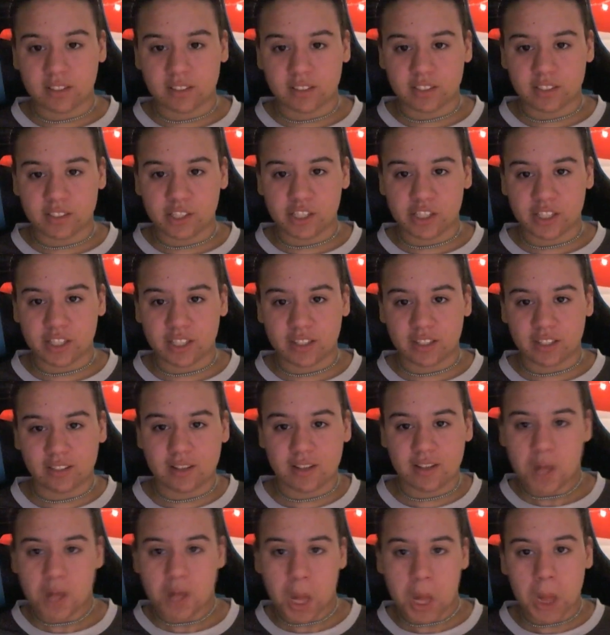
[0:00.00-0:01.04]
EGL,
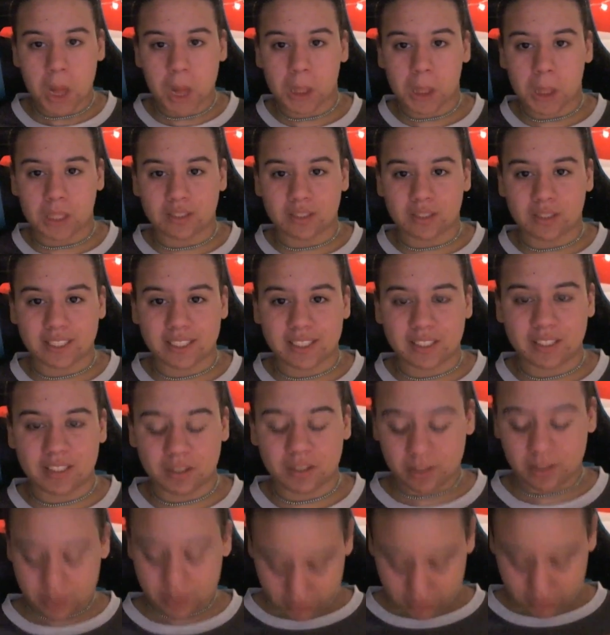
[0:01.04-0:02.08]
little
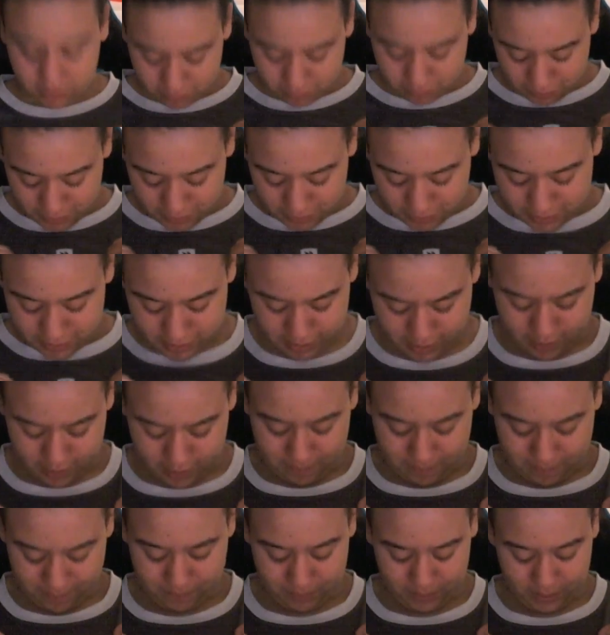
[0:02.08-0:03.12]
eagles right
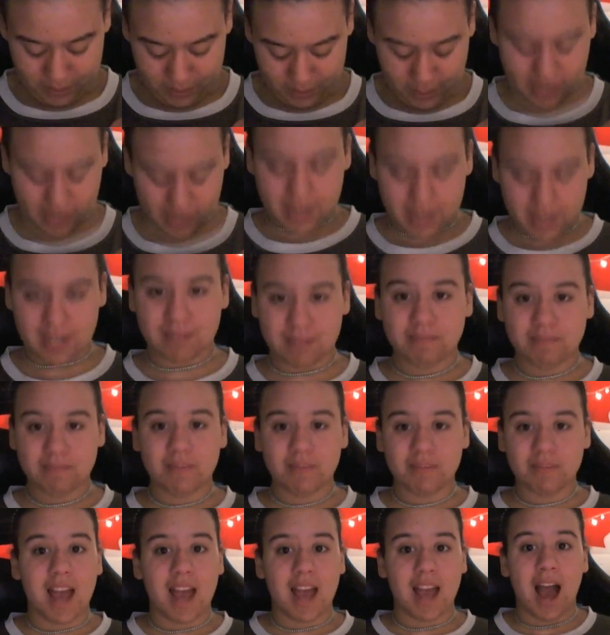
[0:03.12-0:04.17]
there. And
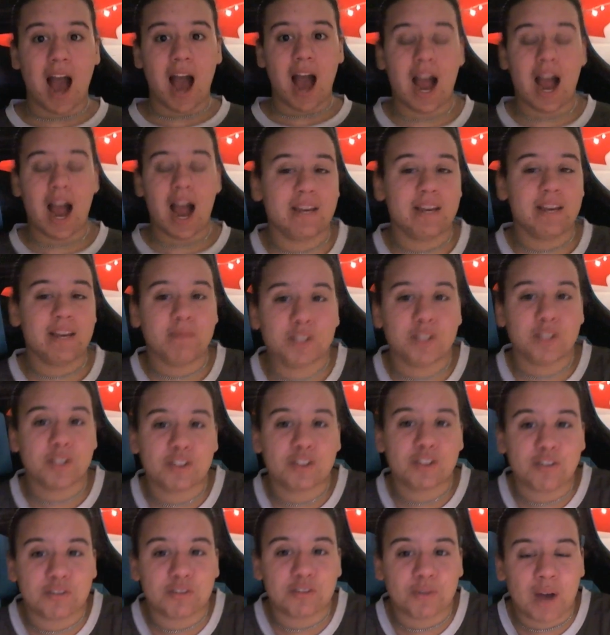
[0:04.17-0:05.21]
I am
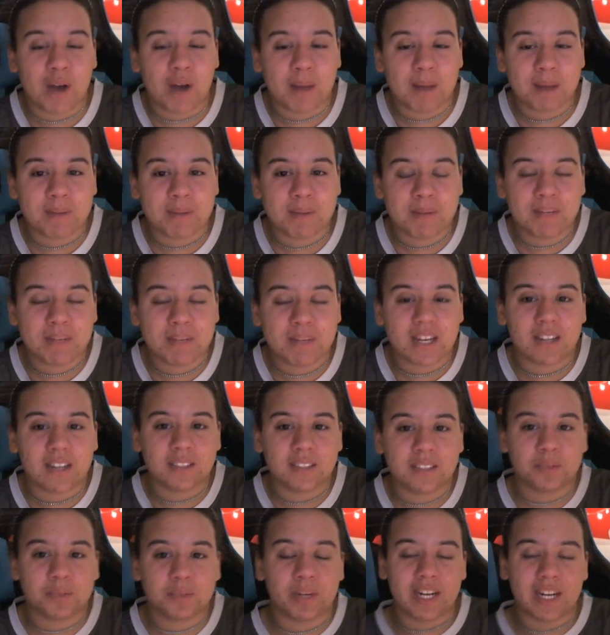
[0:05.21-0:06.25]
just so happy
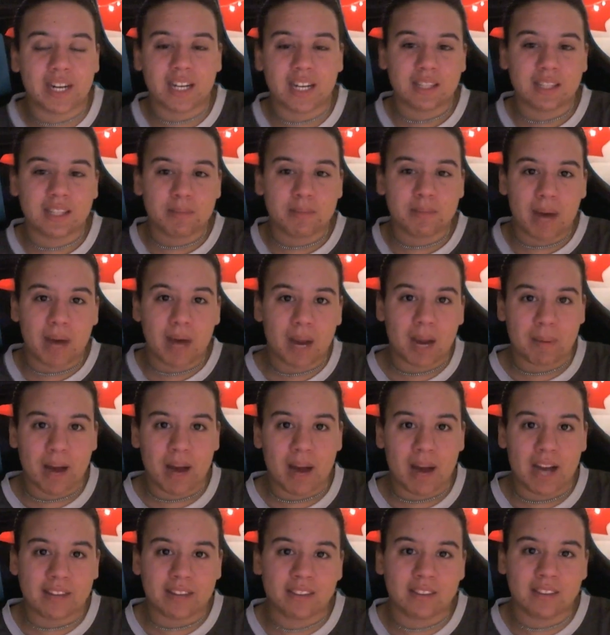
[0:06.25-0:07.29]
because when I got the
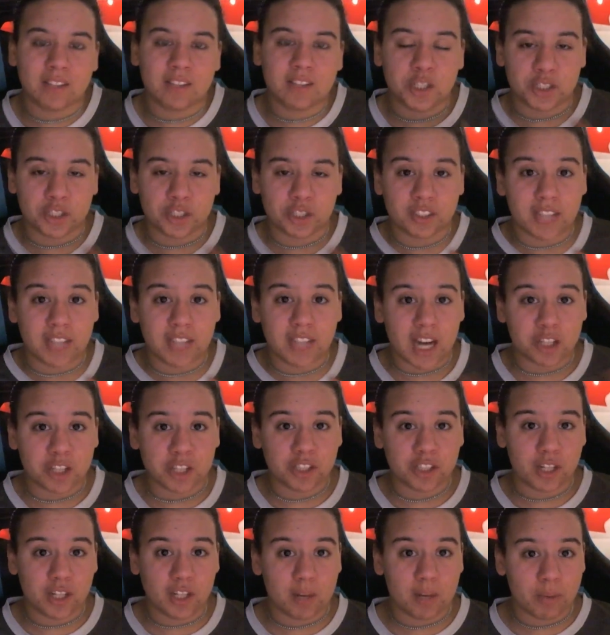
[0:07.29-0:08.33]
backpack, the jersey
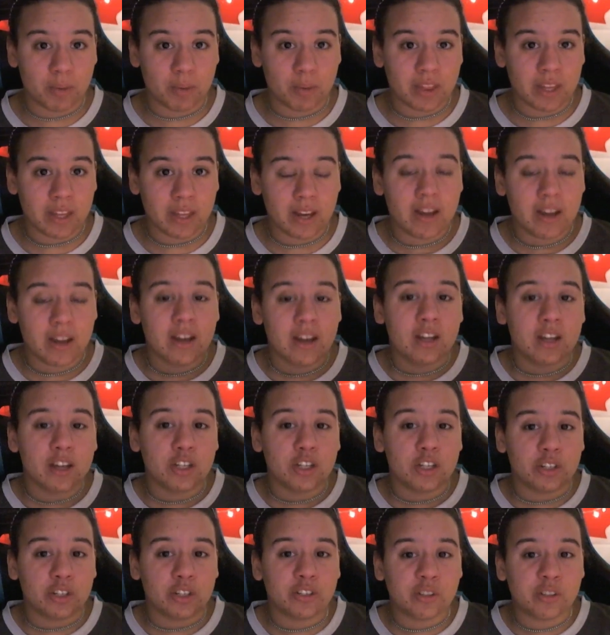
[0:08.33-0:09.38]
actually did come with it.
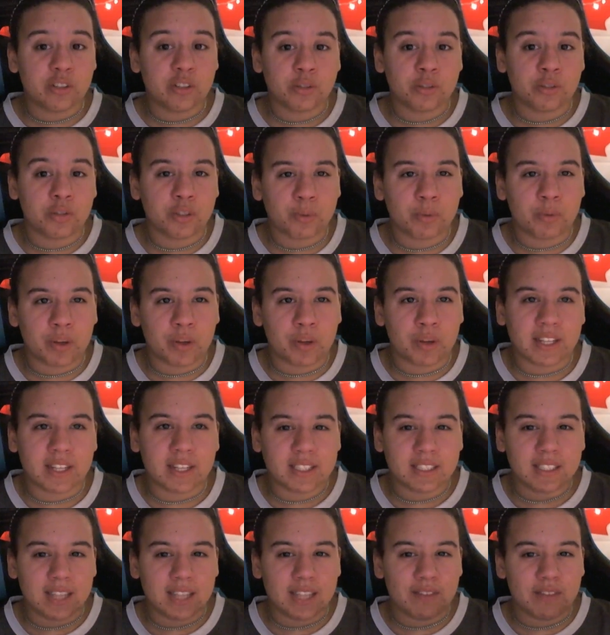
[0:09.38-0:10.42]
Jersey's usually worth like
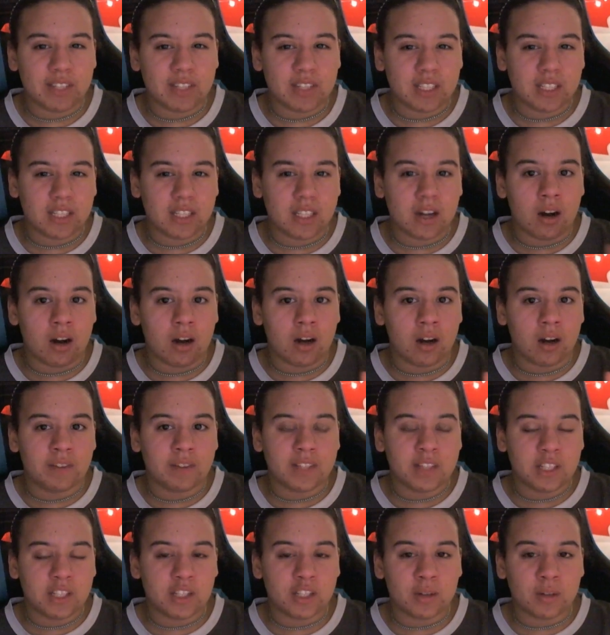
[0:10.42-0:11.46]
$70 on
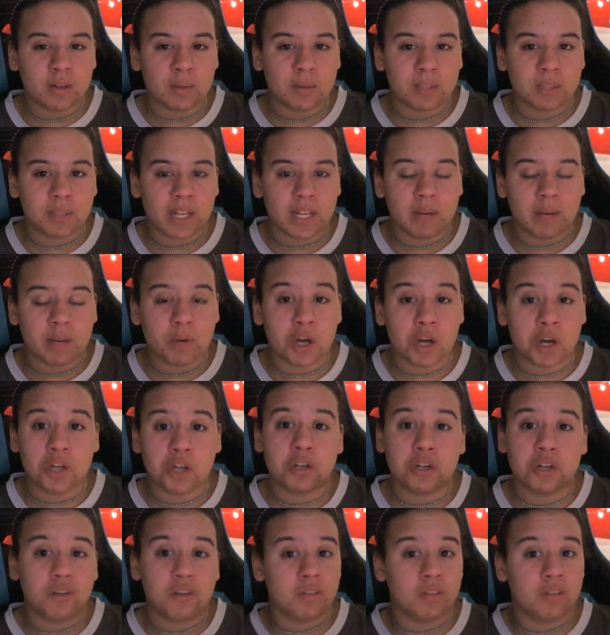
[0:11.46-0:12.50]
the EGL website,
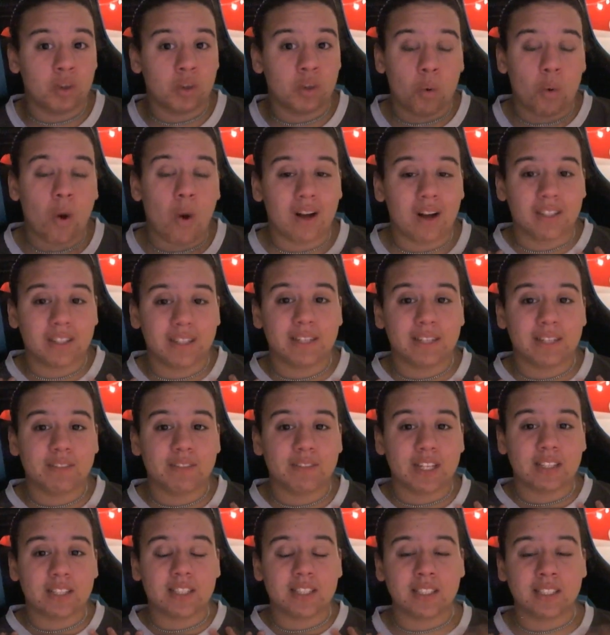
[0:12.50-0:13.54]
which the quality of
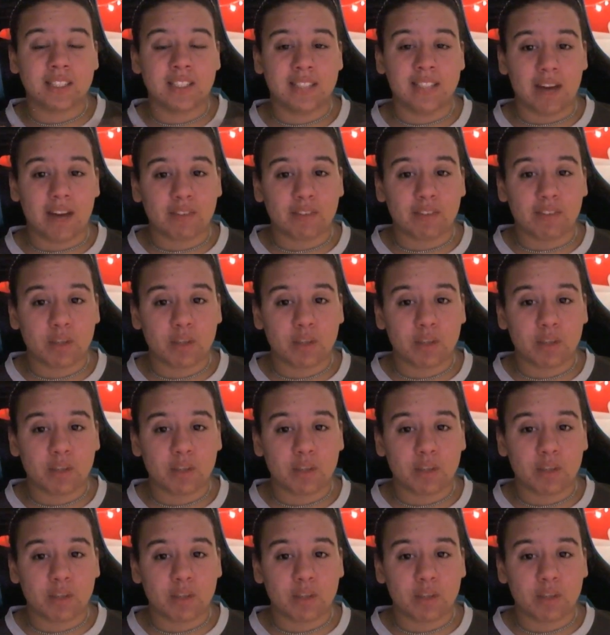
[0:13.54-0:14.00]
this is definitely